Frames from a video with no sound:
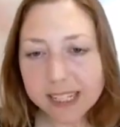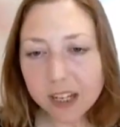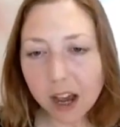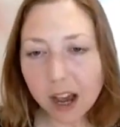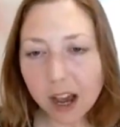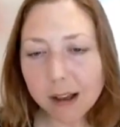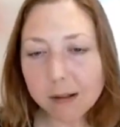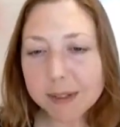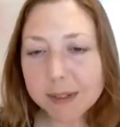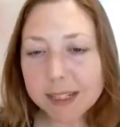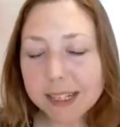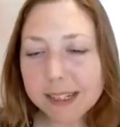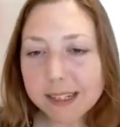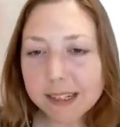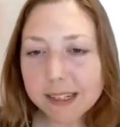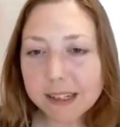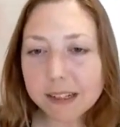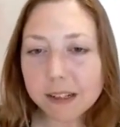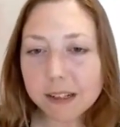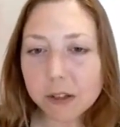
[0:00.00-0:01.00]
At times
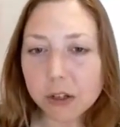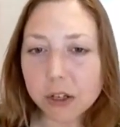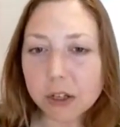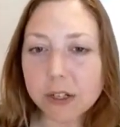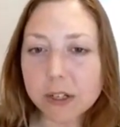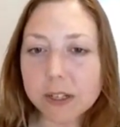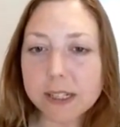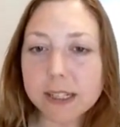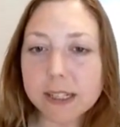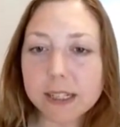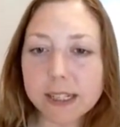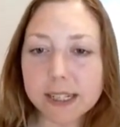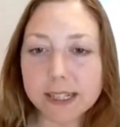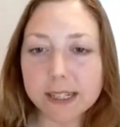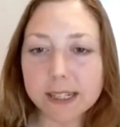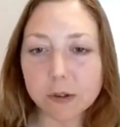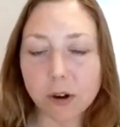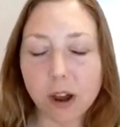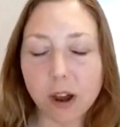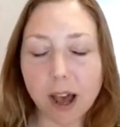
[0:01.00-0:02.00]
it's used to
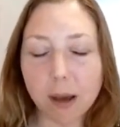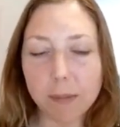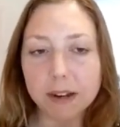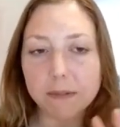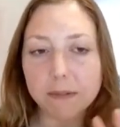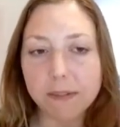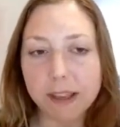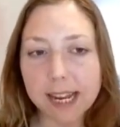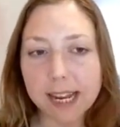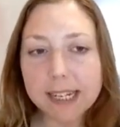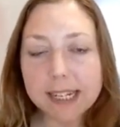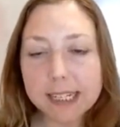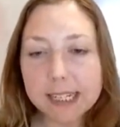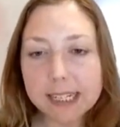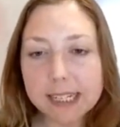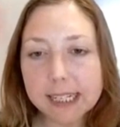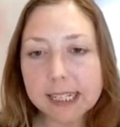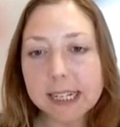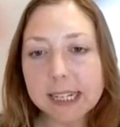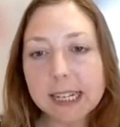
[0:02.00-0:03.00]
describe an
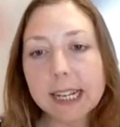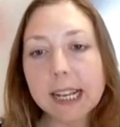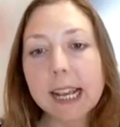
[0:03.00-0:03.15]
event,